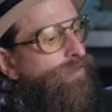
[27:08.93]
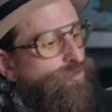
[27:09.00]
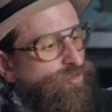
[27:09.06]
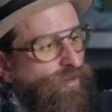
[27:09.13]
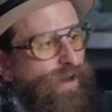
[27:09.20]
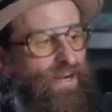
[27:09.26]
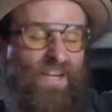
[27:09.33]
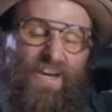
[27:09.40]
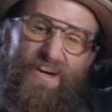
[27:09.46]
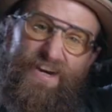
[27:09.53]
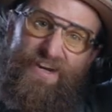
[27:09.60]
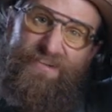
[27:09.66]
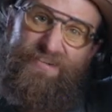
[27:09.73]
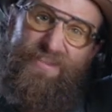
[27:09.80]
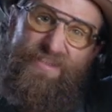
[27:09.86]
try to get it
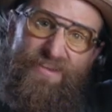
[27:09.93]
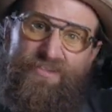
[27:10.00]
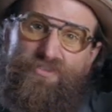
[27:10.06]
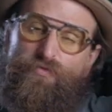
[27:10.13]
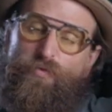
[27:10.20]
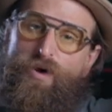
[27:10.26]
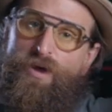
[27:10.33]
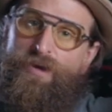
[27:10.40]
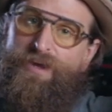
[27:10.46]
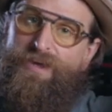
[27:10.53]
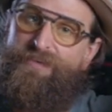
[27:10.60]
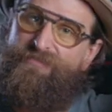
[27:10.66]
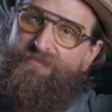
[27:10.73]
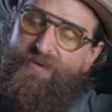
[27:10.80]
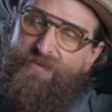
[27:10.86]
into this one
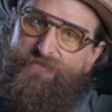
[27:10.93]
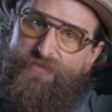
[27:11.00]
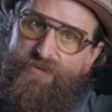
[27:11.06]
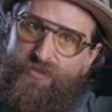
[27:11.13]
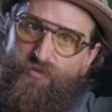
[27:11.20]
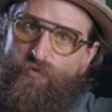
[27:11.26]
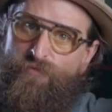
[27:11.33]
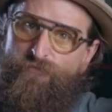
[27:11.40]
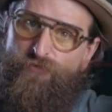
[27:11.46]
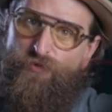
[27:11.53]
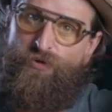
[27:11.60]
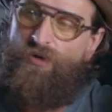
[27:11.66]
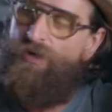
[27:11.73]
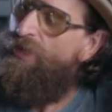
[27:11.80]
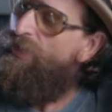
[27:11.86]
instead of this one for